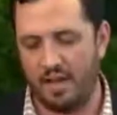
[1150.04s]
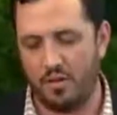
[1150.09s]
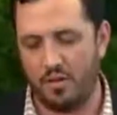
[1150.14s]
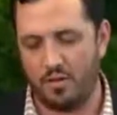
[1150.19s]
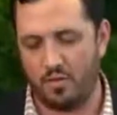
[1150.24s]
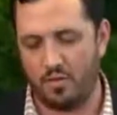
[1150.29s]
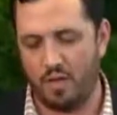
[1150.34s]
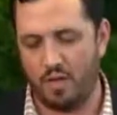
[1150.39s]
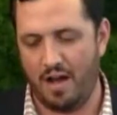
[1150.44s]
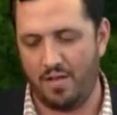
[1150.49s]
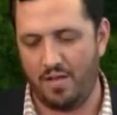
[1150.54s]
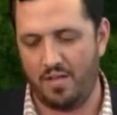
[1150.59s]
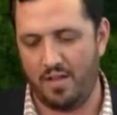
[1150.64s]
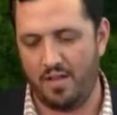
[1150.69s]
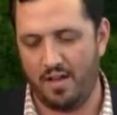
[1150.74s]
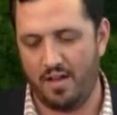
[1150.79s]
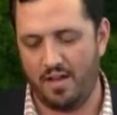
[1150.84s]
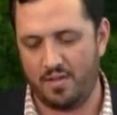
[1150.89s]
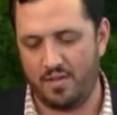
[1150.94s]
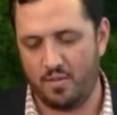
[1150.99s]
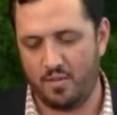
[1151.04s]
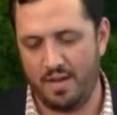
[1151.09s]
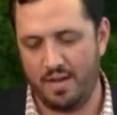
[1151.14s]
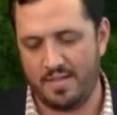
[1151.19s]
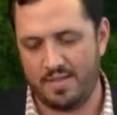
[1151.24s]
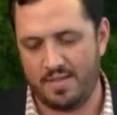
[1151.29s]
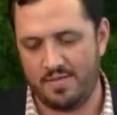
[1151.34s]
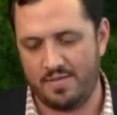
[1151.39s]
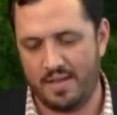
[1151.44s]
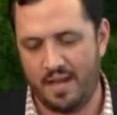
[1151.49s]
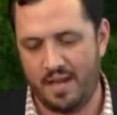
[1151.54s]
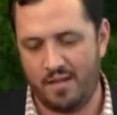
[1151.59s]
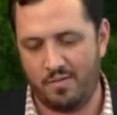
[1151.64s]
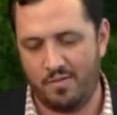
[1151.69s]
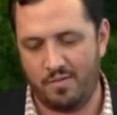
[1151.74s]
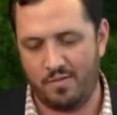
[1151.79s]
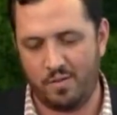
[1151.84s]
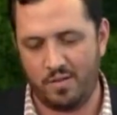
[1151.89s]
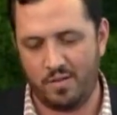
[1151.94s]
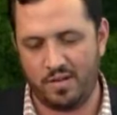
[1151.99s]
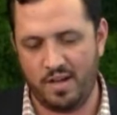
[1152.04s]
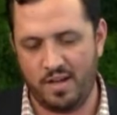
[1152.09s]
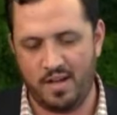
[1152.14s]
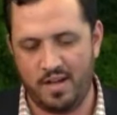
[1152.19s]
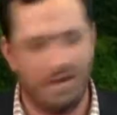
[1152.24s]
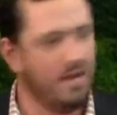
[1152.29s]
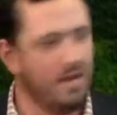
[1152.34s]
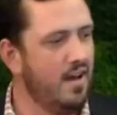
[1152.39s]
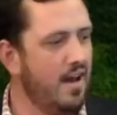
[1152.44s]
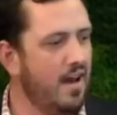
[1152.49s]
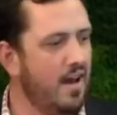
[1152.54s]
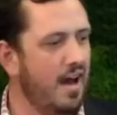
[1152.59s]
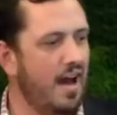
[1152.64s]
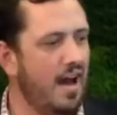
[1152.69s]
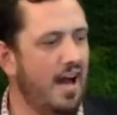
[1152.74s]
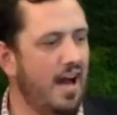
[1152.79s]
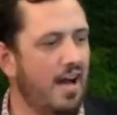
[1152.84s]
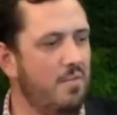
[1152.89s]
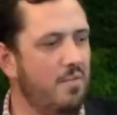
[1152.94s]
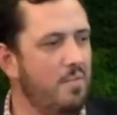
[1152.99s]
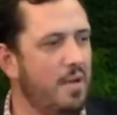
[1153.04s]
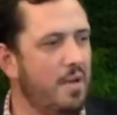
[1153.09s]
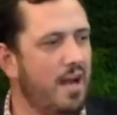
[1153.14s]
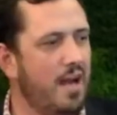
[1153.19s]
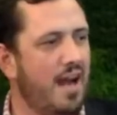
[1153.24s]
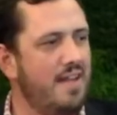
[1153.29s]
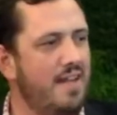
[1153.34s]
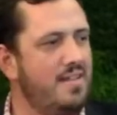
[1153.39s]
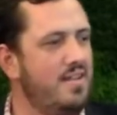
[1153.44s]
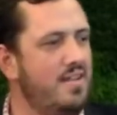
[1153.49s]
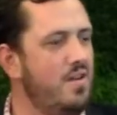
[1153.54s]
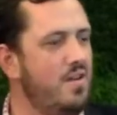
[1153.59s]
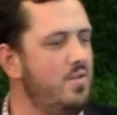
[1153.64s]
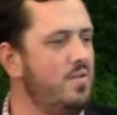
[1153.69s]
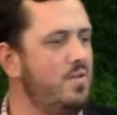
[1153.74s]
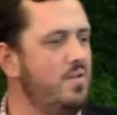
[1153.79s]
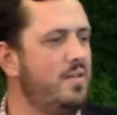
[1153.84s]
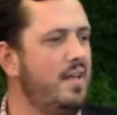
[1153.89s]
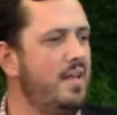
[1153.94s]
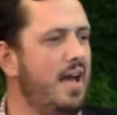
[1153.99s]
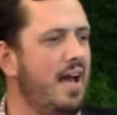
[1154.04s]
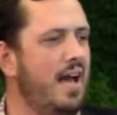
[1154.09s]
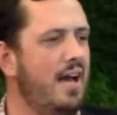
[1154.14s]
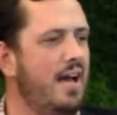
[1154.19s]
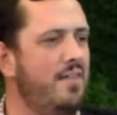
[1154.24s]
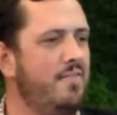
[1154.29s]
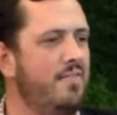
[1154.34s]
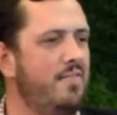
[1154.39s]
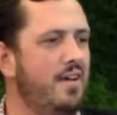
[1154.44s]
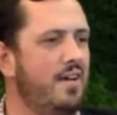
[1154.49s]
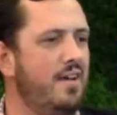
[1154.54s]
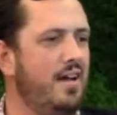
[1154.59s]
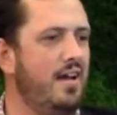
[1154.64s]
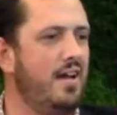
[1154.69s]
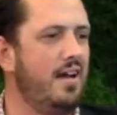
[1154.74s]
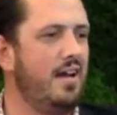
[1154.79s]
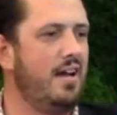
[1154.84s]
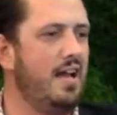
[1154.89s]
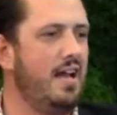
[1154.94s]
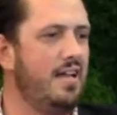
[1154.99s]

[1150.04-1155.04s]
throughout the rest of California. But I don't have any.